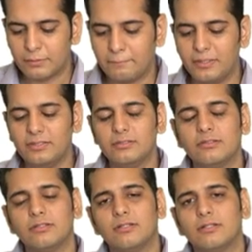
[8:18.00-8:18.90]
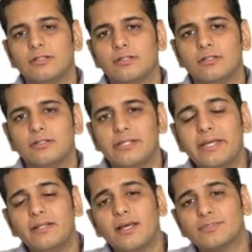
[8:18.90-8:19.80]
But
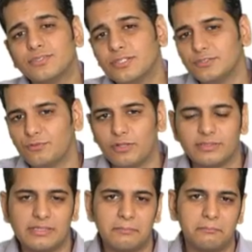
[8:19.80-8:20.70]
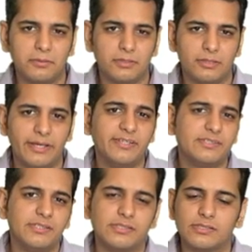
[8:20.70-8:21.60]
take luxuries for example,
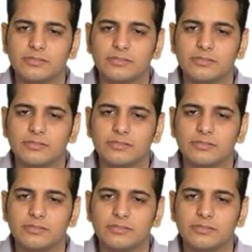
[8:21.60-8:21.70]
ACs,